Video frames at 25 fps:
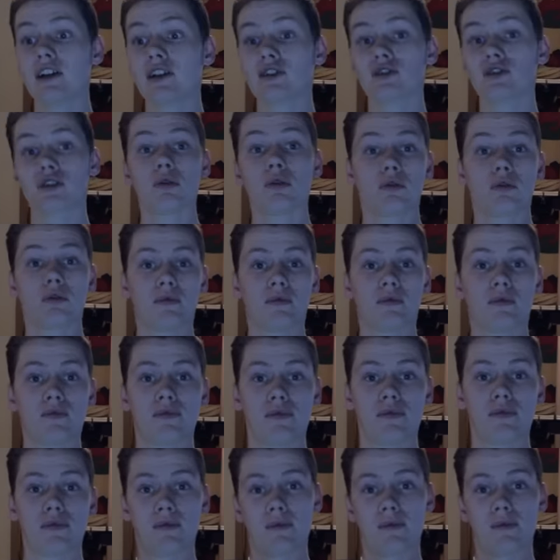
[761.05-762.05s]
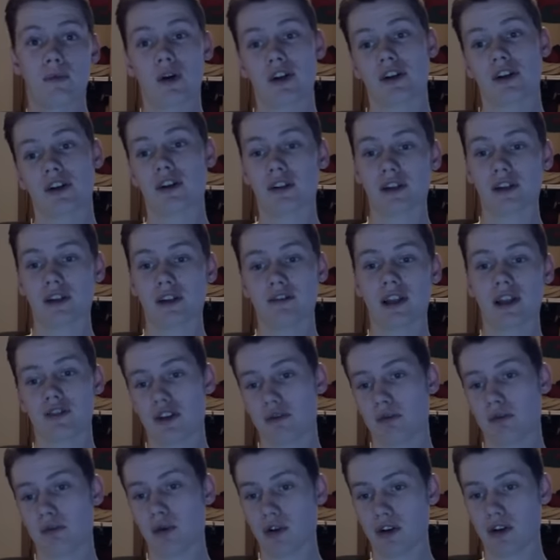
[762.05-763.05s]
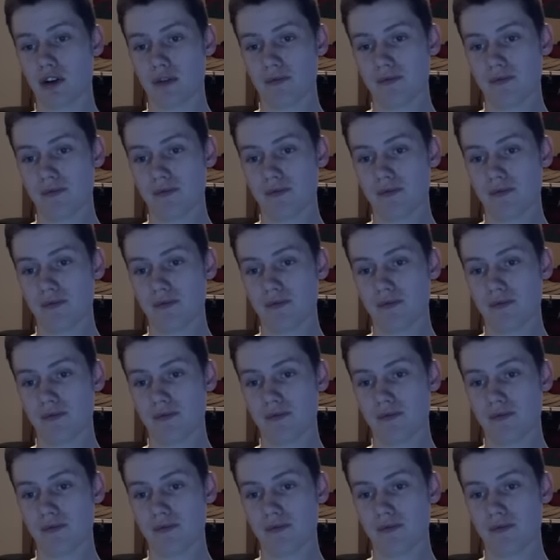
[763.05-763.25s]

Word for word: So, one card left on the board.